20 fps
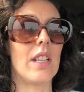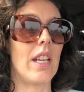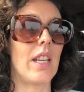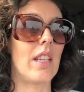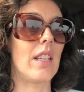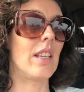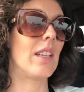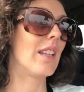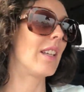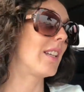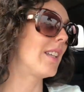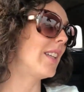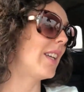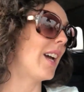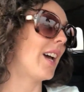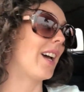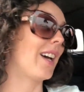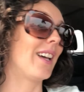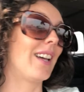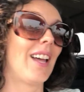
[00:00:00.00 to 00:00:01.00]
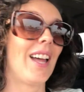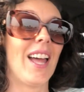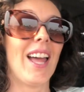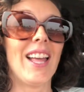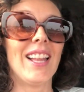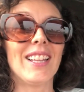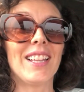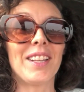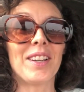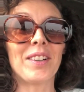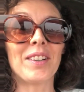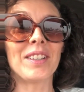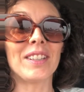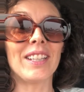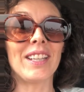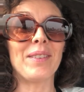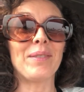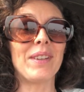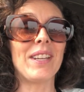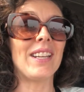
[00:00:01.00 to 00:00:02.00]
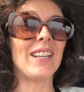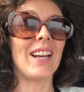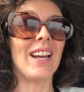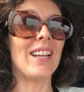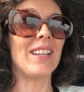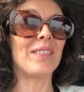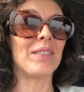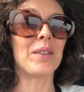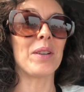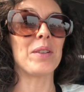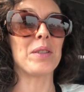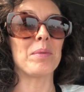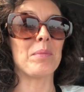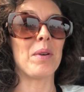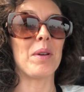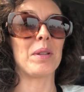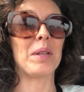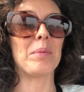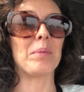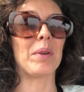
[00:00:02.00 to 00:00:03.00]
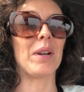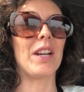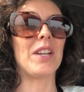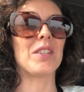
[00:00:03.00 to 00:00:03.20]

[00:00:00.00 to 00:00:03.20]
Ten years. Yeah, literally, I don't go to the mall anymore.